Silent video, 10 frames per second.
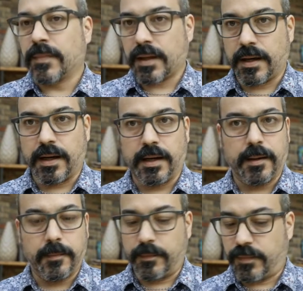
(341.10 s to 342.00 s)

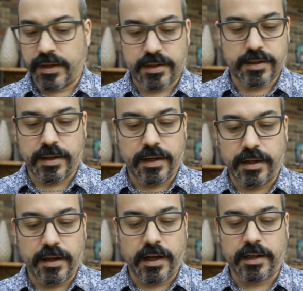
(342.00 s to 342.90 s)
There's
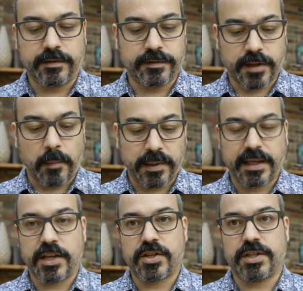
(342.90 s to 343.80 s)
a lot of
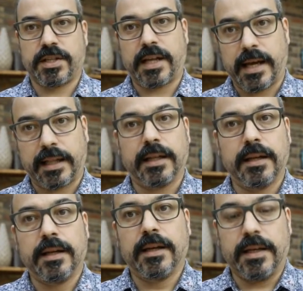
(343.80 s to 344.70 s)
complications in that
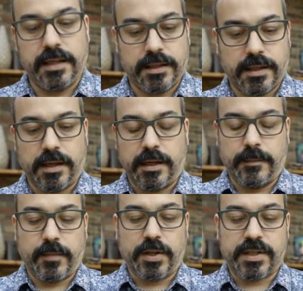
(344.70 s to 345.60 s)

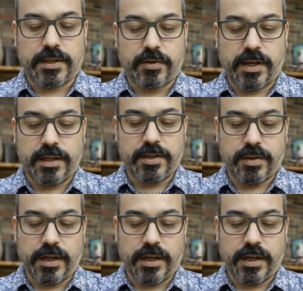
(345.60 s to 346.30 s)
unsaturated zone.